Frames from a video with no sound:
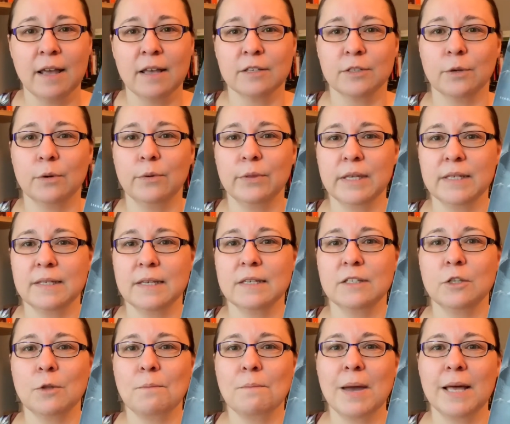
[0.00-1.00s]
So this
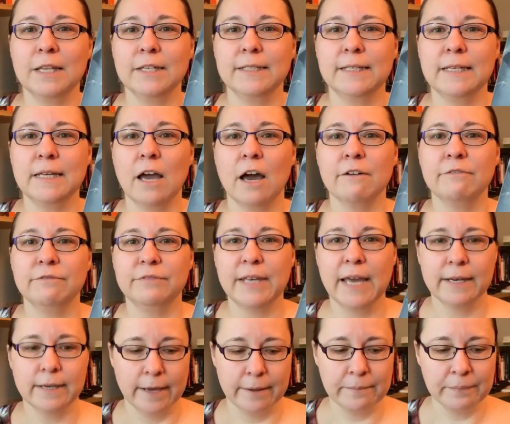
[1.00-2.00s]
is The Melody of
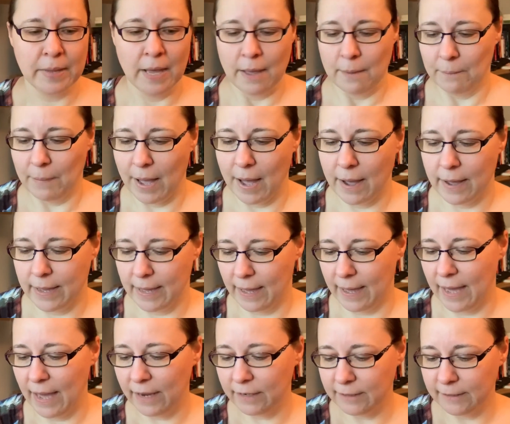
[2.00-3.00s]
Vienna by
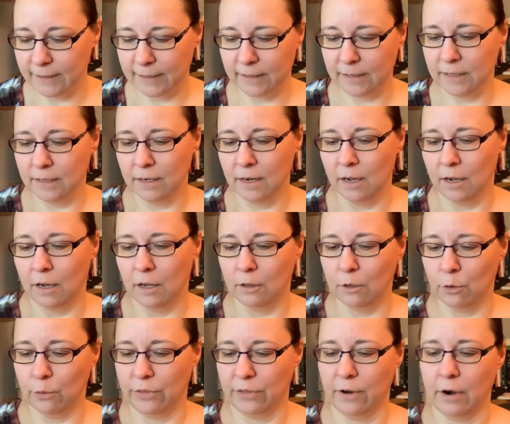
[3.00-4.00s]
Ernst
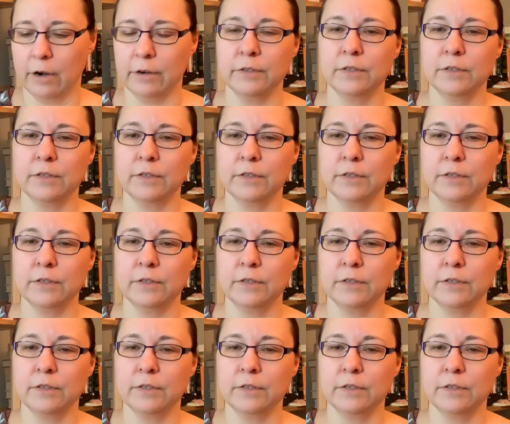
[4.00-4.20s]
Lothar.